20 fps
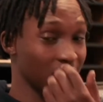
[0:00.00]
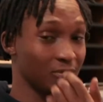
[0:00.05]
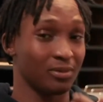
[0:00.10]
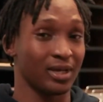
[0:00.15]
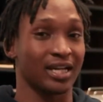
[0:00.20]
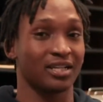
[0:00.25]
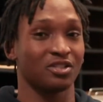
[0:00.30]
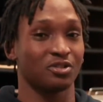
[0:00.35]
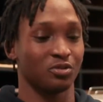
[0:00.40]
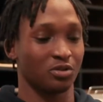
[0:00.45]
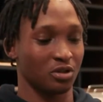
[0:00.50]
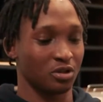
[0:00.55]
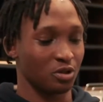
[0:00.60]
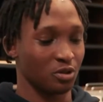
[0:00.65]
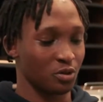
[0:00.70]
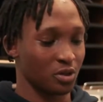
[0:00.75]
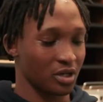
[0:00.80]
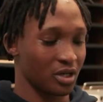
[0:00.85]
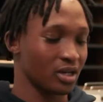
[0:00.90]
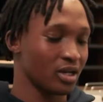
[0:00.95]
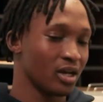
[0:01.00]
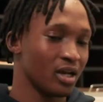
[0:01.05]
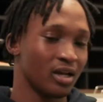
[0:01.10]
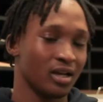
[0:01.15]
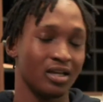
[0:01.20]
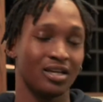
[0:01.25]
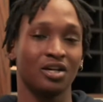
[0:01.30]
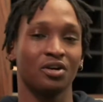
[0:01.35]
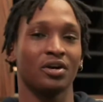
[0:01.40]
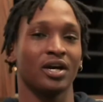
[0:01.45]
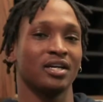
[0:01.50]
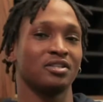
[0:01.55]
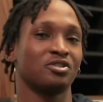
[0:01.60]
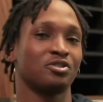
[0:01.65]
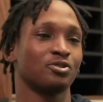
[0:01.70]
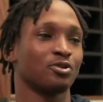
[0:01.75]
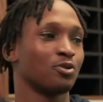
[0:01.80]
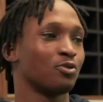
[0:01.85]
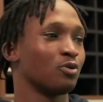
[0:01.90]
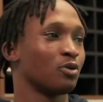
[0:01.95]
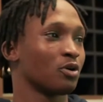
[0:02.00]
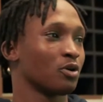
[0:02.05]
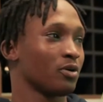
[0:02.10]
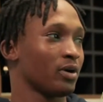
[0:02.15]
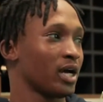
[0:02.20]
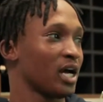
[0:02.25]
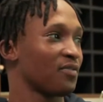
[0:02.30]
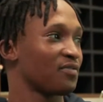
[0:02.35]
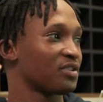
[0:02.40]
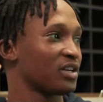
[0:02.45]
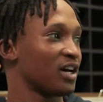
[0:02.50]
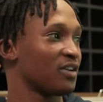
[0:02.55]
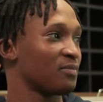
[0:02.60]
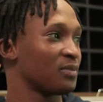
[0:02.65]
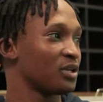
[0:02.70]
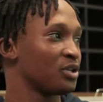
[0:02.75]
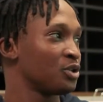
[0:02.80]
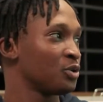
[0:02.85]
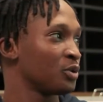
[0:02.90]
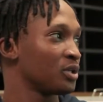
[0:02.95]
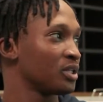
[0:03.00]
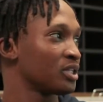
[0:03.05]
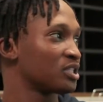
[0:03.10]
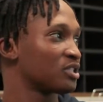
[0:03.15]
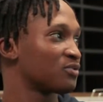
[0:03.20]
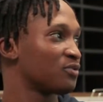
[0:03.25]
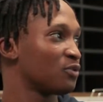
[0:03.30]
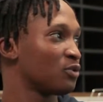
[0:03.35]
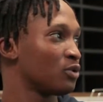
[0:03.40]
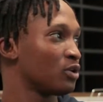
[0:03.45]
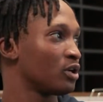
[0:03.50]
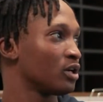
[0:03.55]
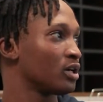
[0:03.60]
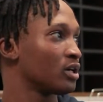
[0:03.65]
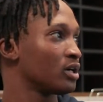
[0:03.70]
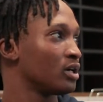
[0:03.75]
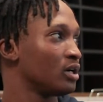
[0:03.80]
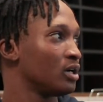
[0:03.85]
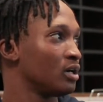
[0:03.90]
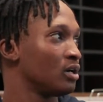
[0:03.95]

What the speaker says: Black Student Union here at Schoolcraft, and I've been doing this for,